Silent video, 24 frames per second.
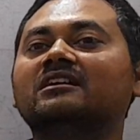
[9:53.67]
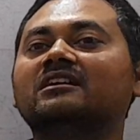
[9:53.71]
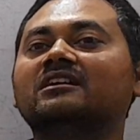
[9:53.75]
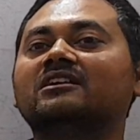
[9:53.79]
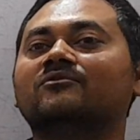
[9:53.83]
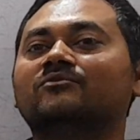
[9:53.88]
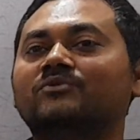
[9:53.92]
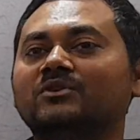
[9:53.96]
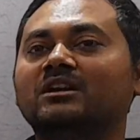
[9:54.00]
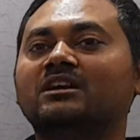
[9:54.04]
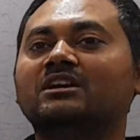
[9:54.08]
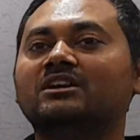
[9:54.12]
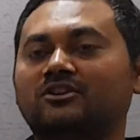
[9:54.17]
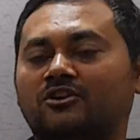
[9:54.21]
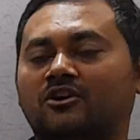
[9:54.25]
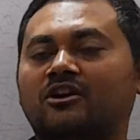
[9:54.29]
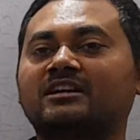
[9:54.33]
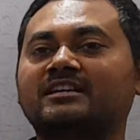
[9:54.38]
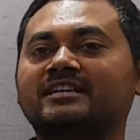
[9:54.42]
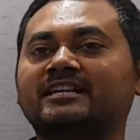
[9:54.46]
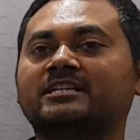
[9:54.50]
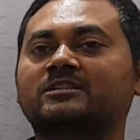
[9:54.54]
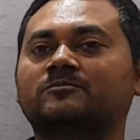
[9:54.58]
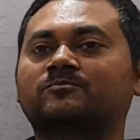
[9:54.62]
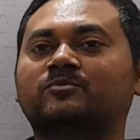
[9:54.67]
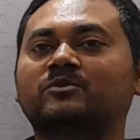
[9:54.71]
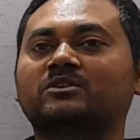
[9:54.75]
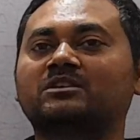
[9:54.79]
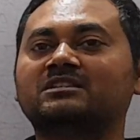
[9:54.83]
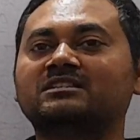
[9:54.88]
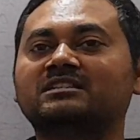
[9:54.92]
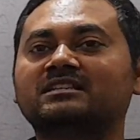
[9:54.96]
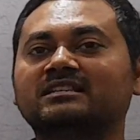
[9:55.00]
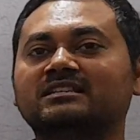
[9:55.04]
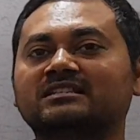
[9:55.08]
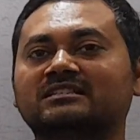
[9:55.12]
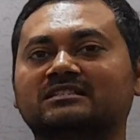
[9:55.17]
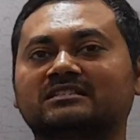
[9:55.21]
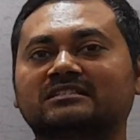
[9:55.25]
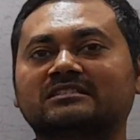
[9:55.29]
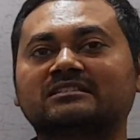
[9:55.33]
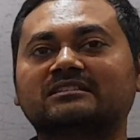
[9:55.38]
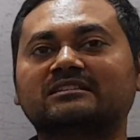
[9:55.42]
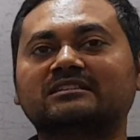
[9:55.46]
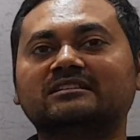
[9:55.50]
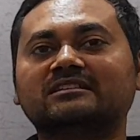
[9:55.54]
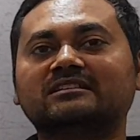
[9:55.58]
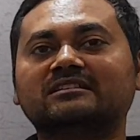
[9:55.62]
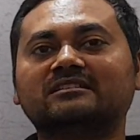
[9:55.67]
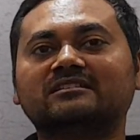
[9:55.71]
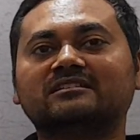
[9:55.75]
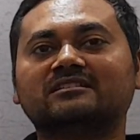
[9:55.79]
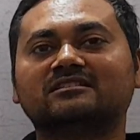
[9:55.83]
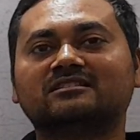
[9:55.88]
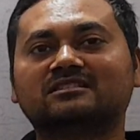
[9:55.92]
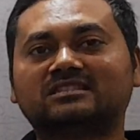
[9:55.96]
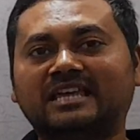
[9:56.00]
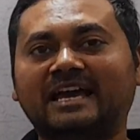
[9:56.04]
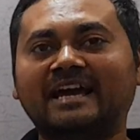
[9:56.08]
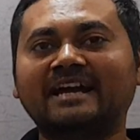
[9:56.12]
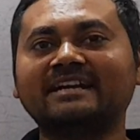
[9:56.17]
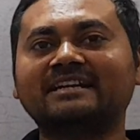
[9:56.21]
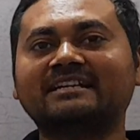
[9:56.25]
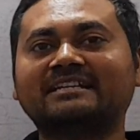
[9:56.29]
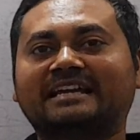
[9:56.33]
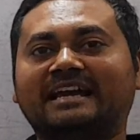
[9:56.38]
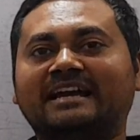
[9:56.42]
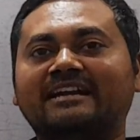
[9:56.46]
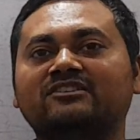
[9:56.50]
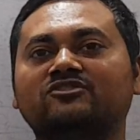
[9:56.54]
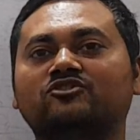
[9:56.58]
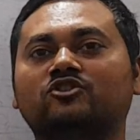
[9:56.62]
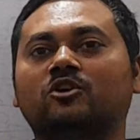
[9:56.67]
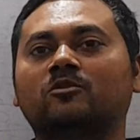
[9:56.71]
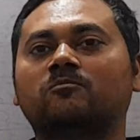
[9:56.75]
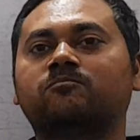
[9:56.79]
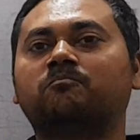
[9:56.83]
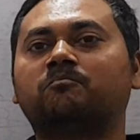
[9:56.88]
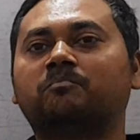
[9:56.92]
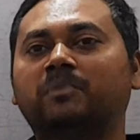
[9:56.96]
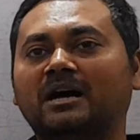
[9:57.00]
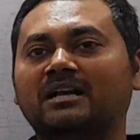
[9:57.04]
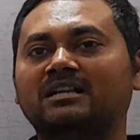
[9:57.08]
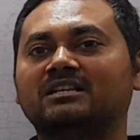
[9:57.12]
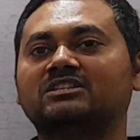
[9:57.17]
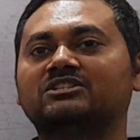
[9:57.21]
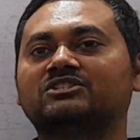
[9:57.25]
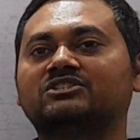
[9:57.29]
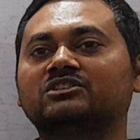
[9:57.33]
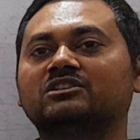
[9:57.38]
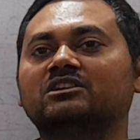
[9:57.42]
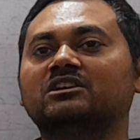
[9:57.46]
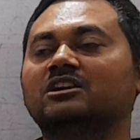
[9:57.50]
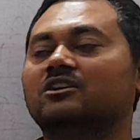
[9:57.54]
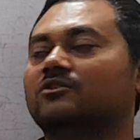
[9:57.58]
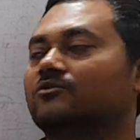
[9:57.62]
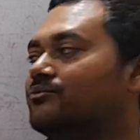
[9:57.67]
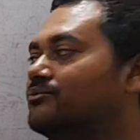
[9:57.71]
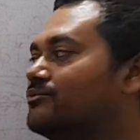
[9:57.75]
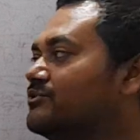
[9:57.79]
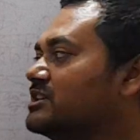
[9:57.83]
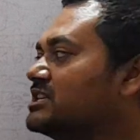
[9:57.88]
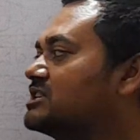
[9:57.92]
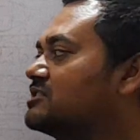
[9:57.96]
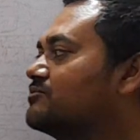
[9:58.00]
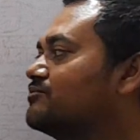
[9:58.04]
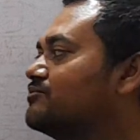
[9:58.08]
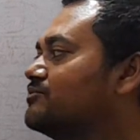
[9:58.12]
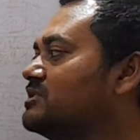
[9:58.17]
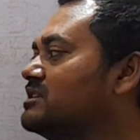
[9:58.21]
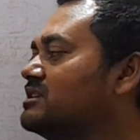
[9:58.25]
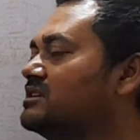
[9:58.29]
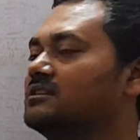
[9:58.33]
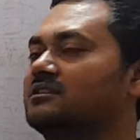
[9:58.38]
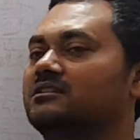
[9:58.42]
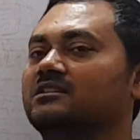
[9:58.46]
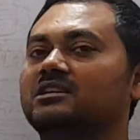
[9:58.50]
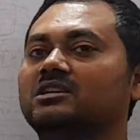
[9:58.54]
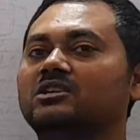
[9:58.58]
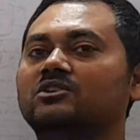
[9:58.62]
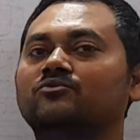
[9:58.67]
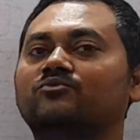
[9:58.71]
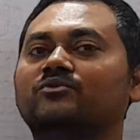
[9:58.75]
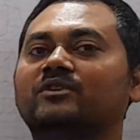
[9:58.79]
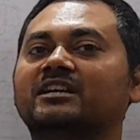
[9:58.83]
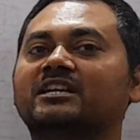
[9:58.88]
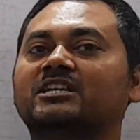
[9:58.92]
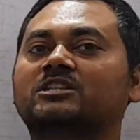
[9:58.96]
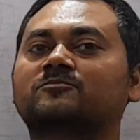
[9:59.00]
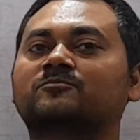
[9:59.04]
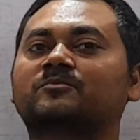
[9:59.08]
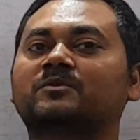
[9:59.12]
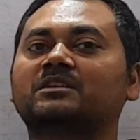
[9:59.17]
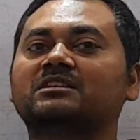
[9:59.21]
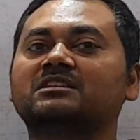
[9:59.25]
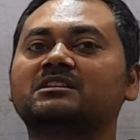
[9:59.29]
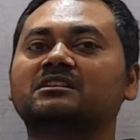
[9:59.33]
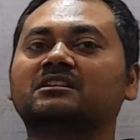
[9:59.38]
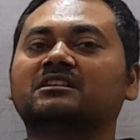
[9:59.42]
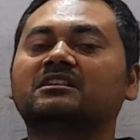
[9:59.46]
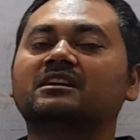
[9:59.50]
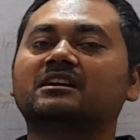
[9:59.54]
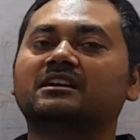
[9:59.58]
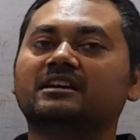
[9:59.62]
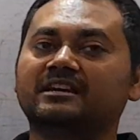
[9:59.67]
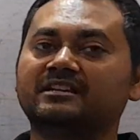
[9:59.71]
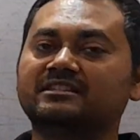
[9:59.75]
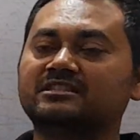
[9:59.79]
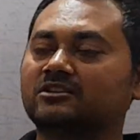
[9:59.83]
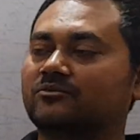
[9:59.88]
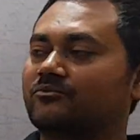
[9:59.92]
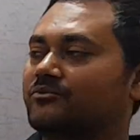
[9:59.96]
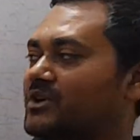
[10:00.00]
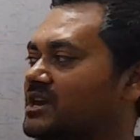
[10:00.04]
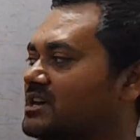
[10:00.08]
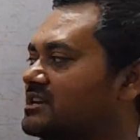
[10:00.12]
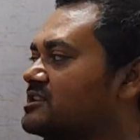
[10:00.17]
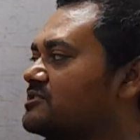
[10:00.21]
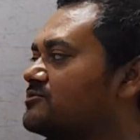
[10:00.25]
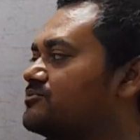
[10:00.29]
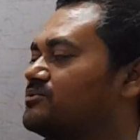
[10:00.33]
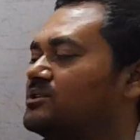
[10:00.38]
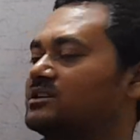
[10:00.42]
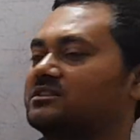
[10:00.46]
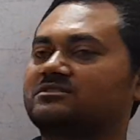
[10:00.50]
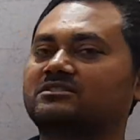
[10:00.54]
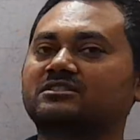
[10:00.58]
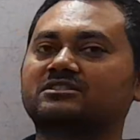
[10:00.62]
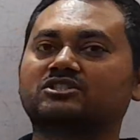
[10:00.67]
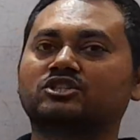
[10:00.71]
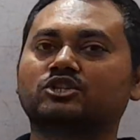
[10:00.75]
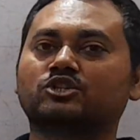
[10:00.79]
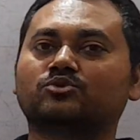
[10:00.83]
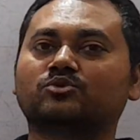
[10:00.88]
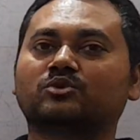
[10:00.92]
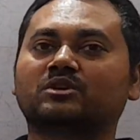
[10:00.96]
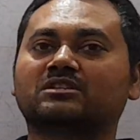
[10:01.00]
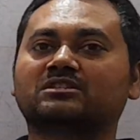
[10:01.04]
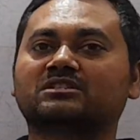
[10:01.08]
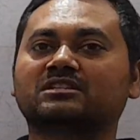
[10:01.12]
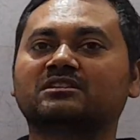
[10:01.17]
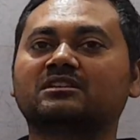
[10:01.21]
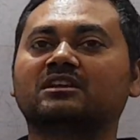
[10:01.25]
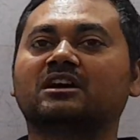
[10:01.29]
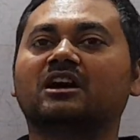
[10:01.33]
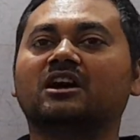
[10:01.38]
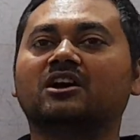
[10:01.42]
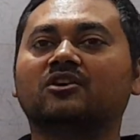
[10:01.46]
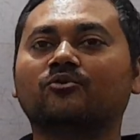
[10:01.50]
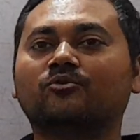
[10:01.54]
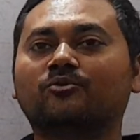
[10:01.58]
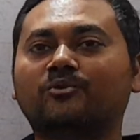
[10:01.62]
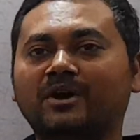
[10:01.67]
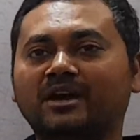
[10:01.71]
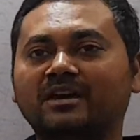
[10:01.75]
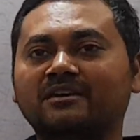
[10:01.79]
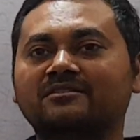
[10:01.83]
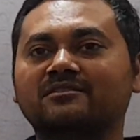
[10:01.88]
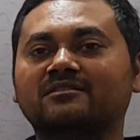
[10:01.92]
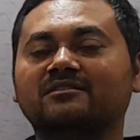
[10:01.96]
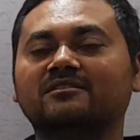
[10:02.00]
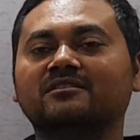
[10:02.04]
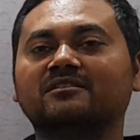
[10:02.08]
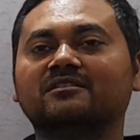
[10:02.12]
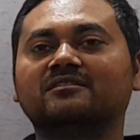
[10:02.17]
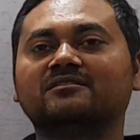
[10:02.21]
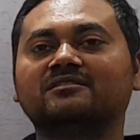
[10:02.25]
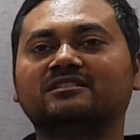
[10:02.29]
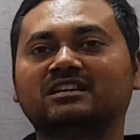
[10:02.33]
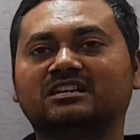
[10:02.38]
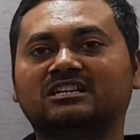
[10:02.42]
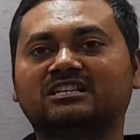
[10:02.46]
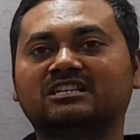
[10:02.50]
will not experience that kind of bulge which we were experiencing in the very first situation when the